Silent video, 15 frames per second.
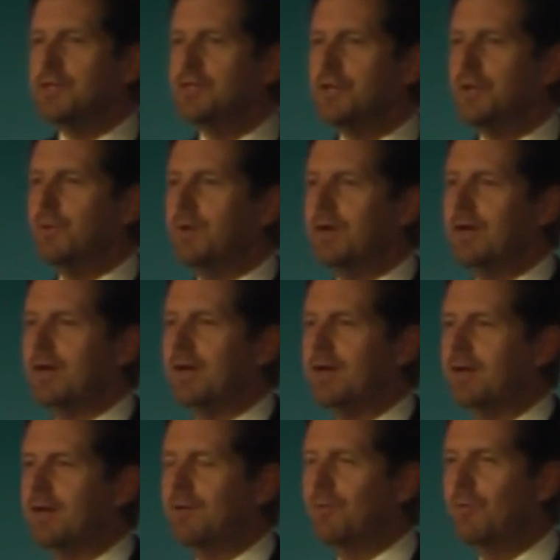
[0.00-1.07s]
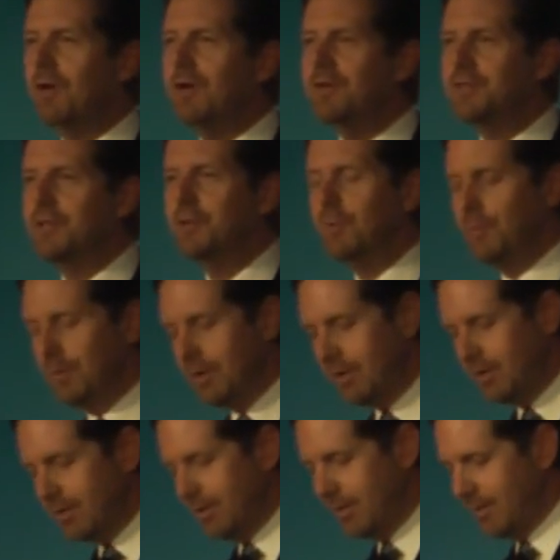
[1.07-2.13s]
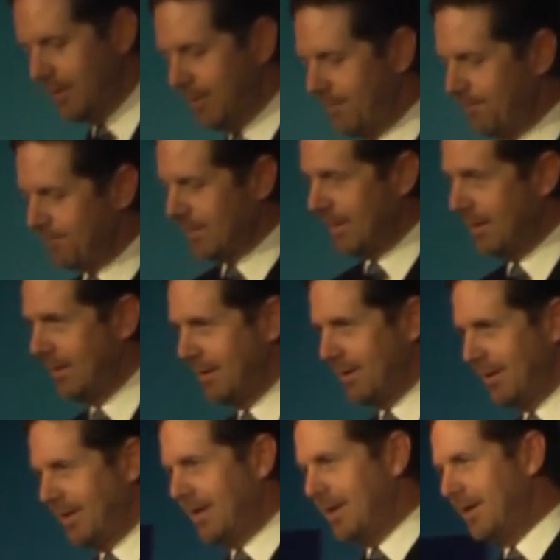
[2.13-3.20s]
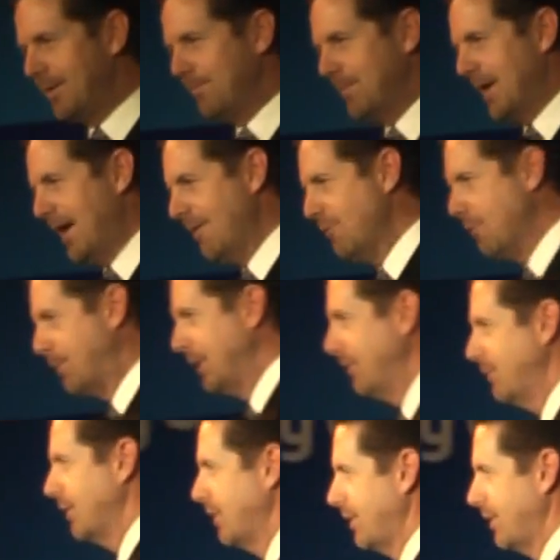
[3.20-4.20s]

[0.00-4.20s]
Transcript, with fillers: So uh, we're also uh, um, have a bit of